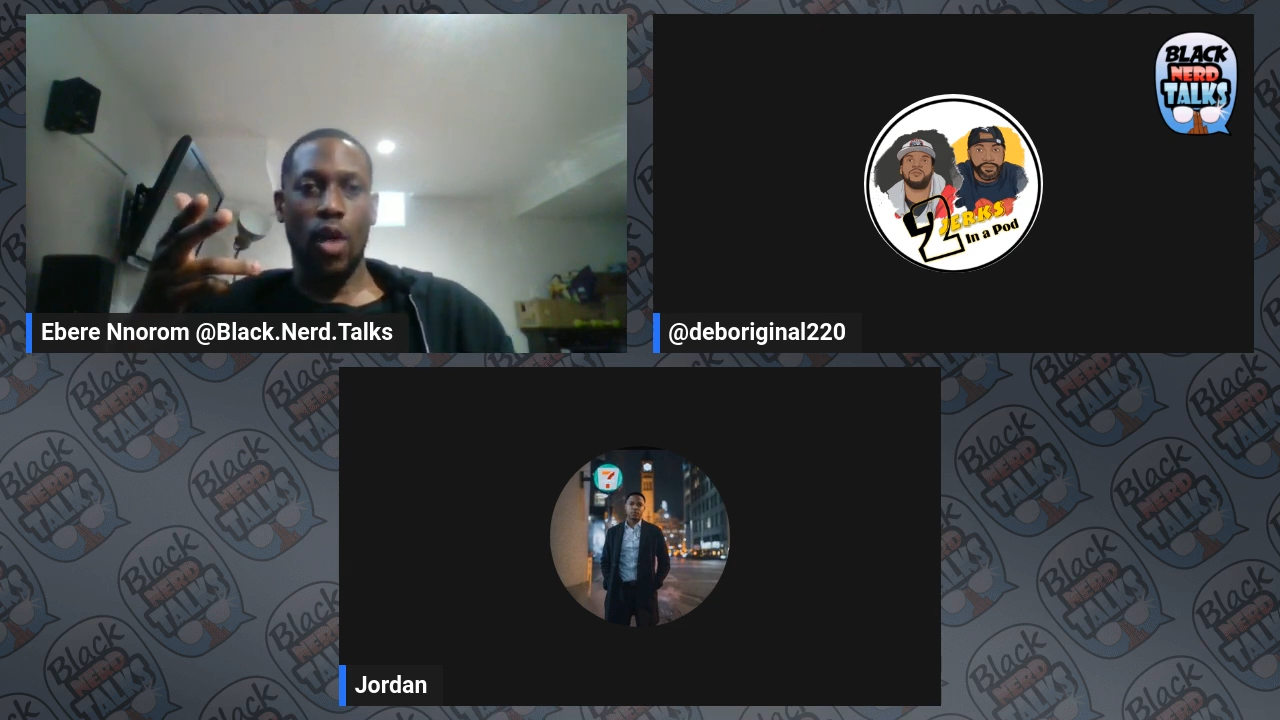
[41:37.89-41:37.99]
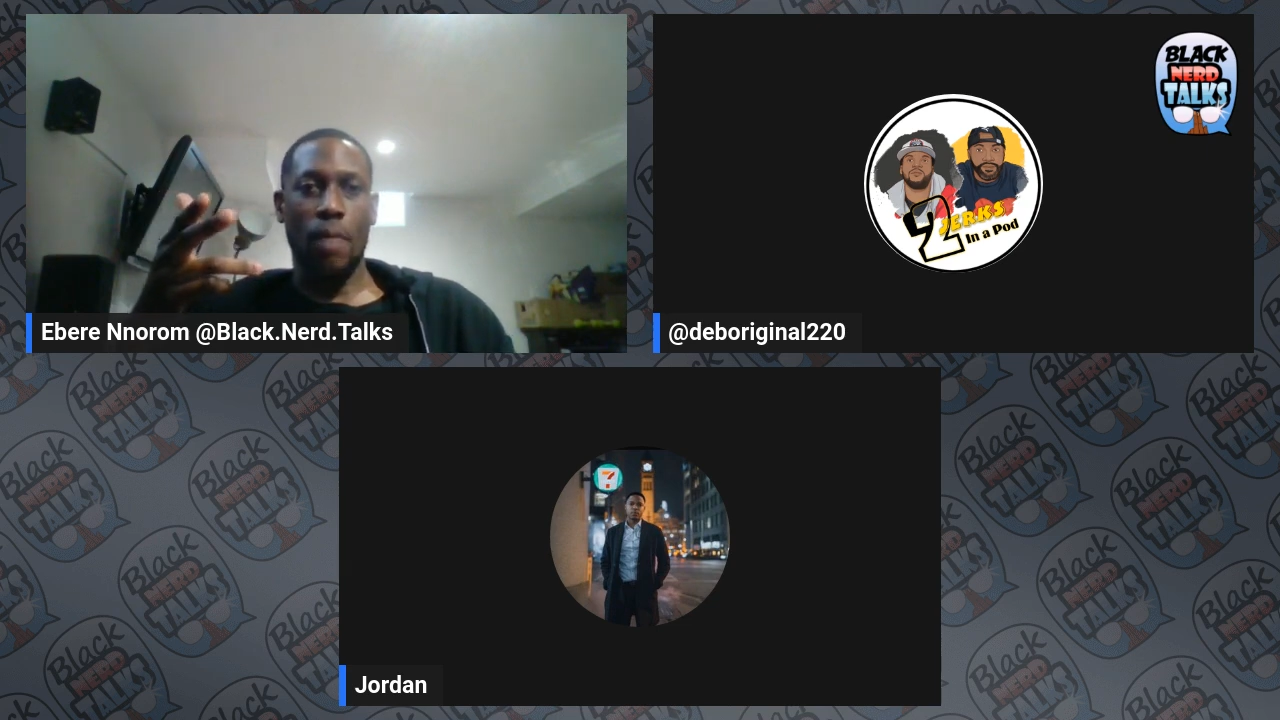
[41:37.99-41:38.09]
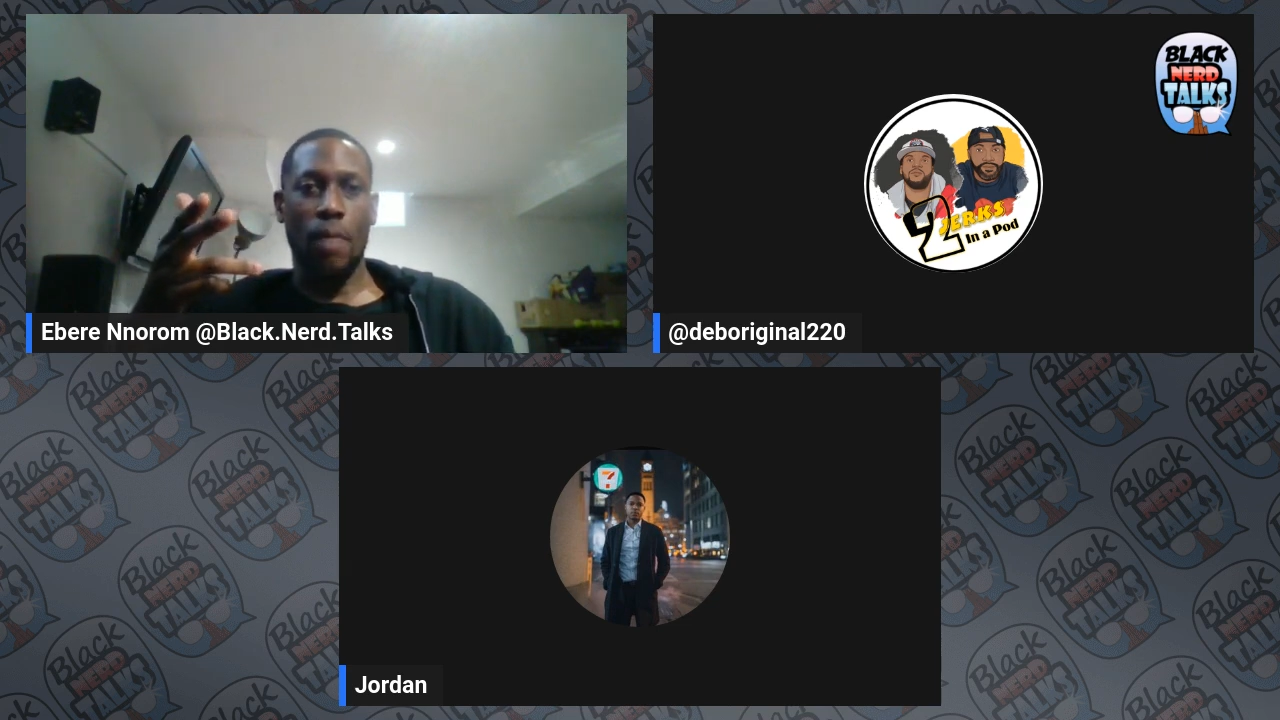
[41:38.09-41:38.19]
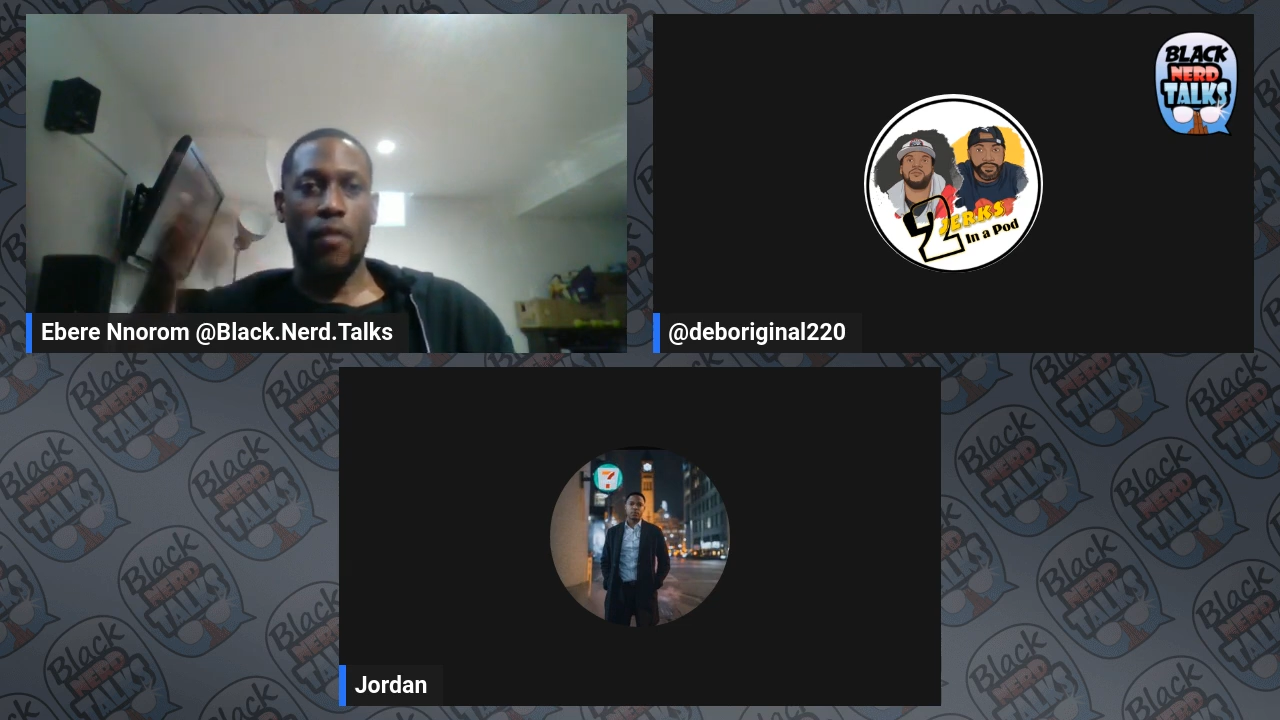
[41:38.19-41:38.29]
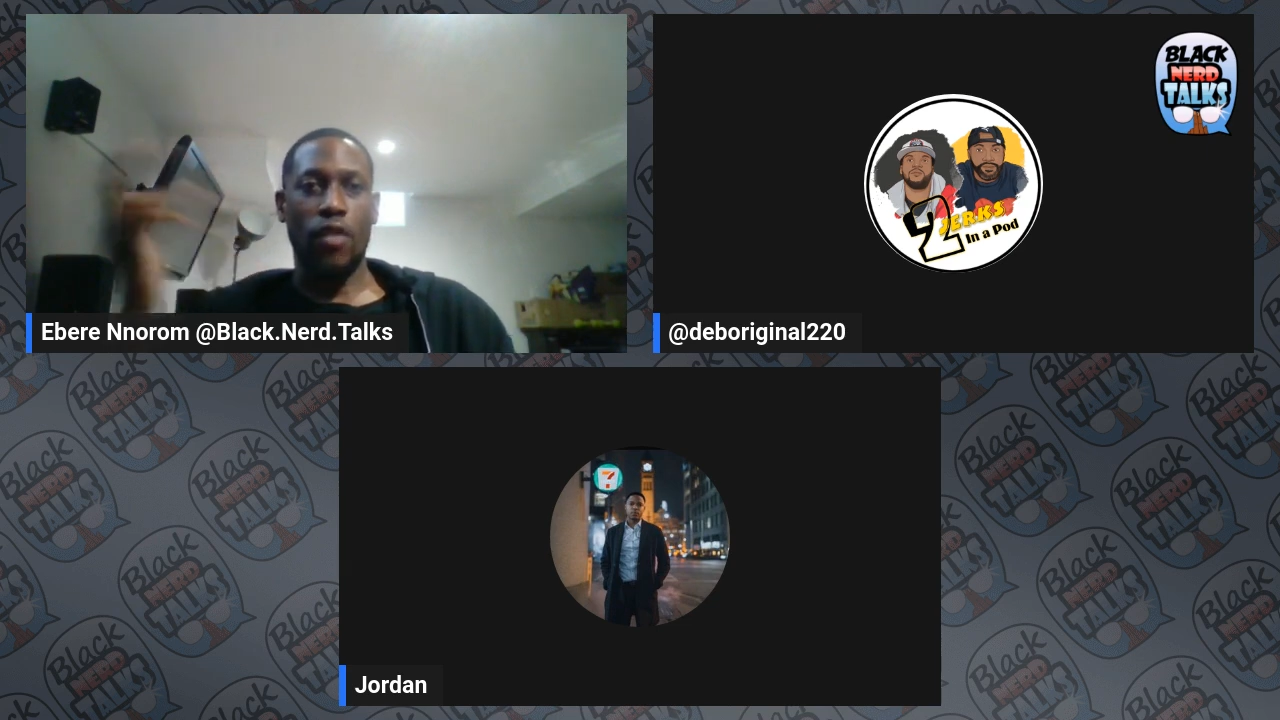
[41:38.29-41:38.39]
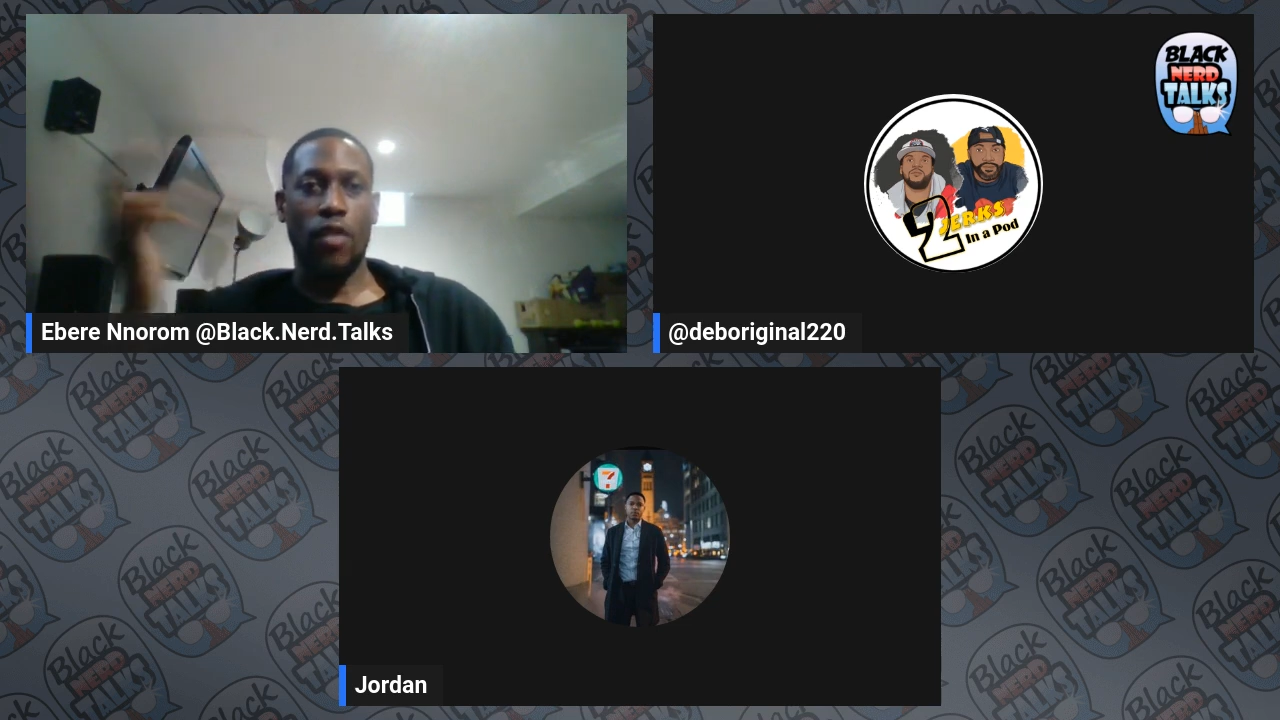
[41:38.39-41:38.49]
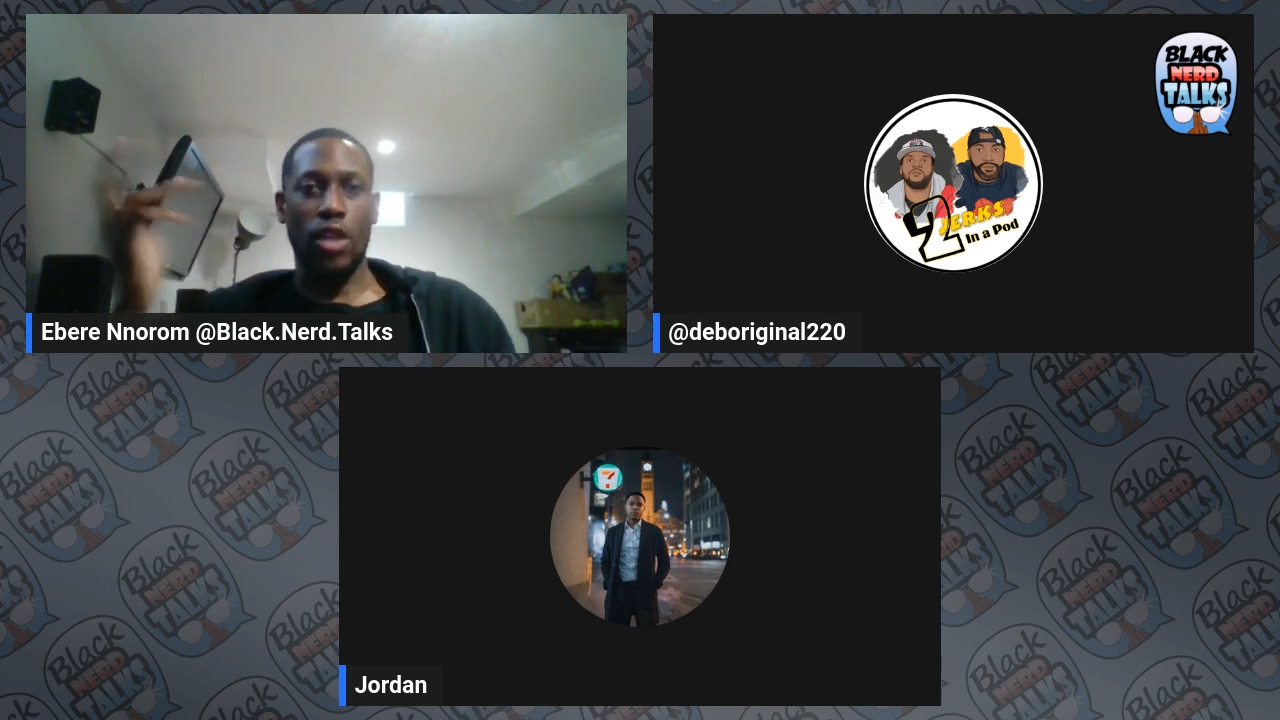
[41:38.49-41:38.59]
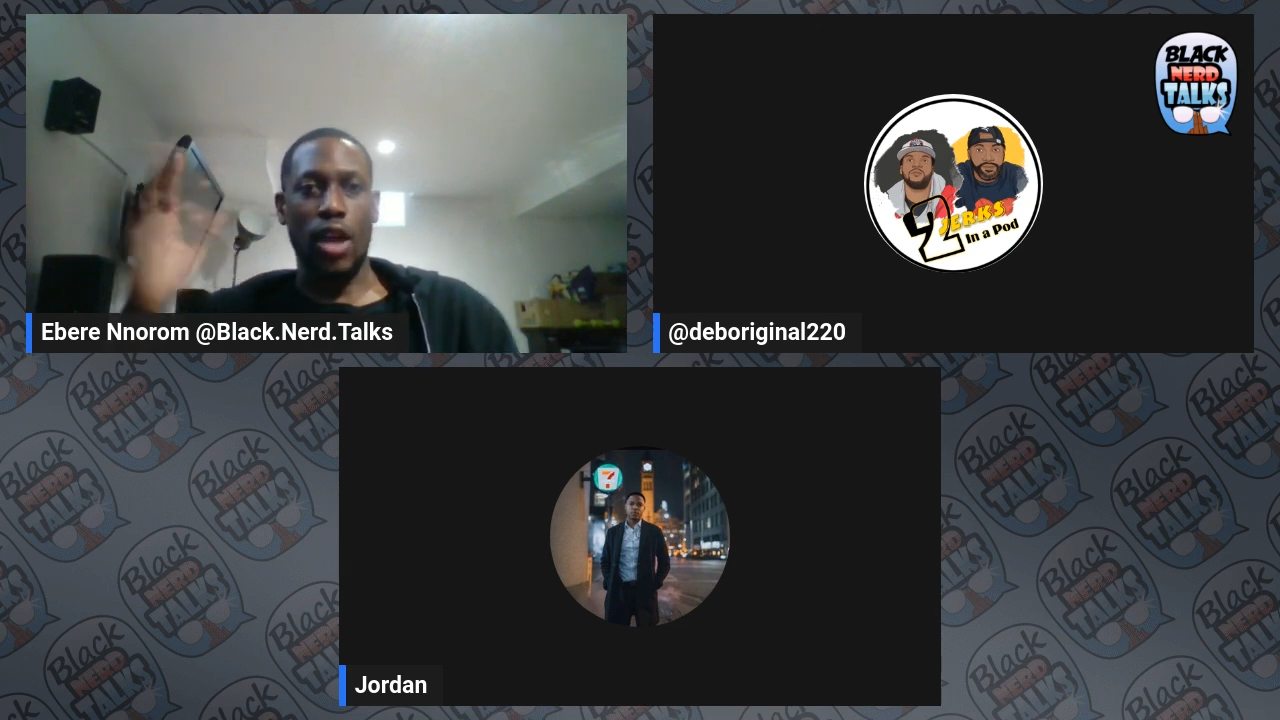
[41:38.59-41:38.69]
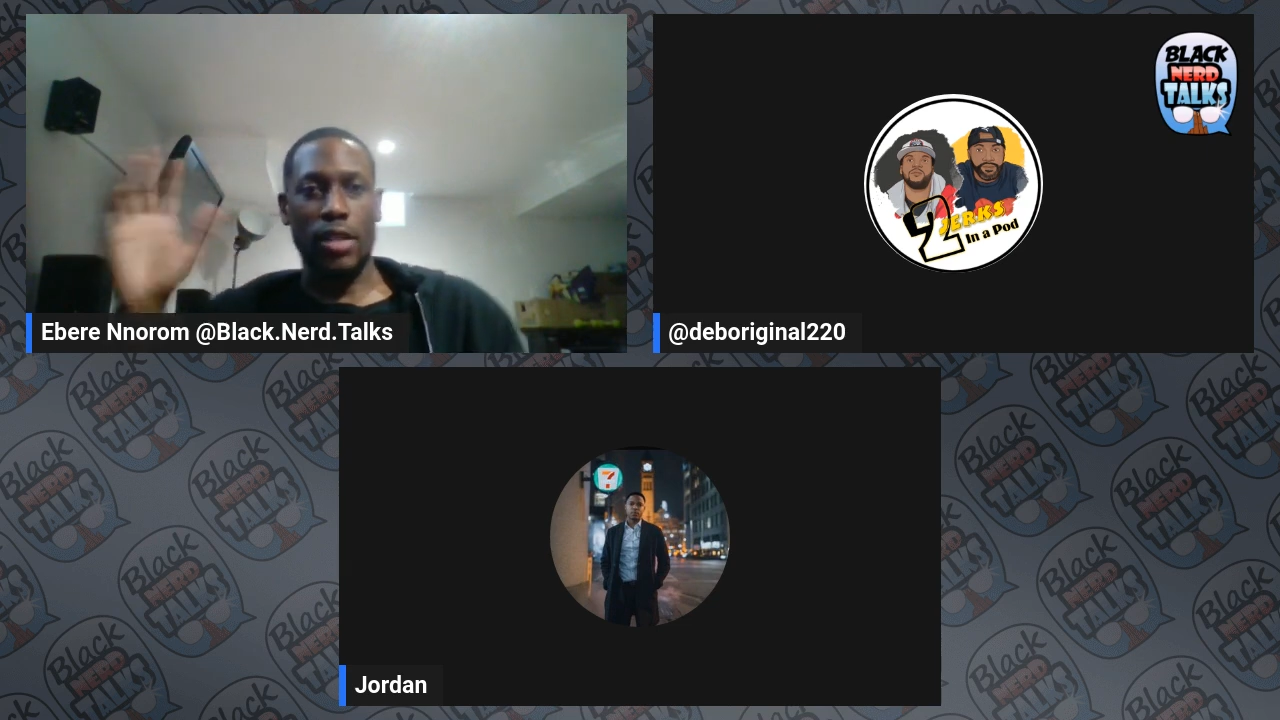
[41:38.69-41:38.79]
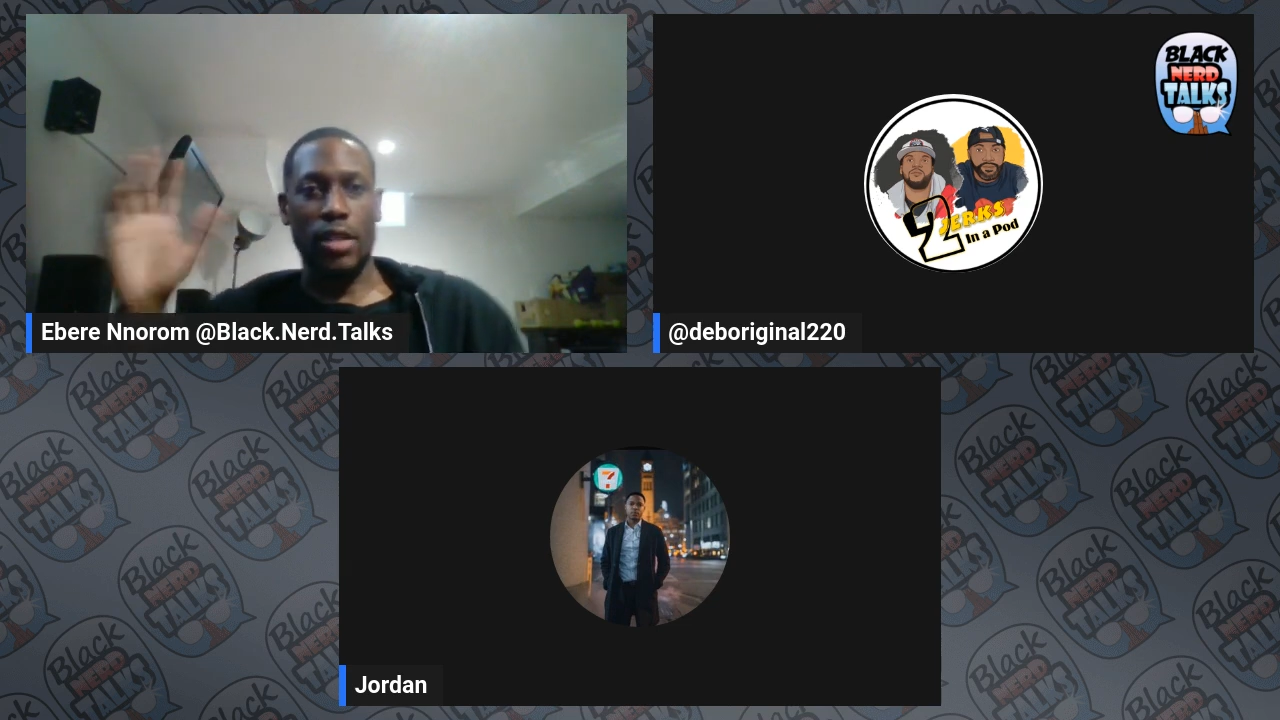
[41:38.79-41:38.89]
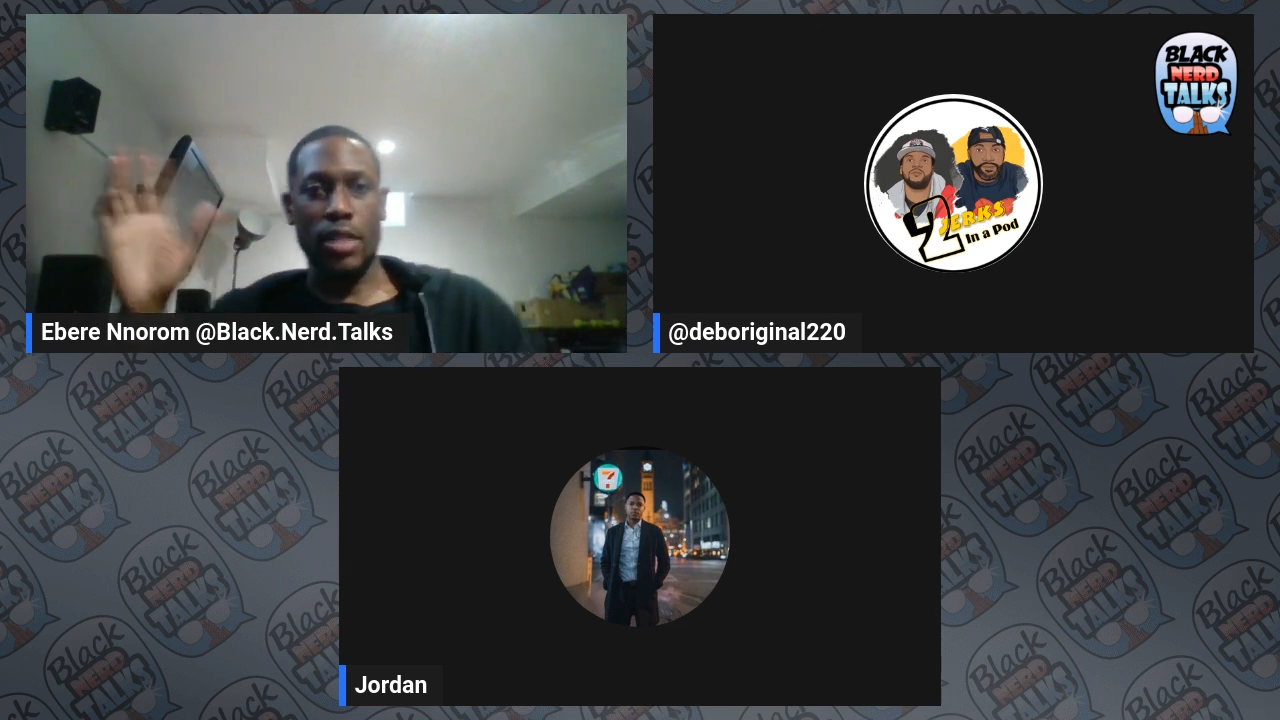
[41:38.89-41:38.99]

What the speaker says: before the Loch Ness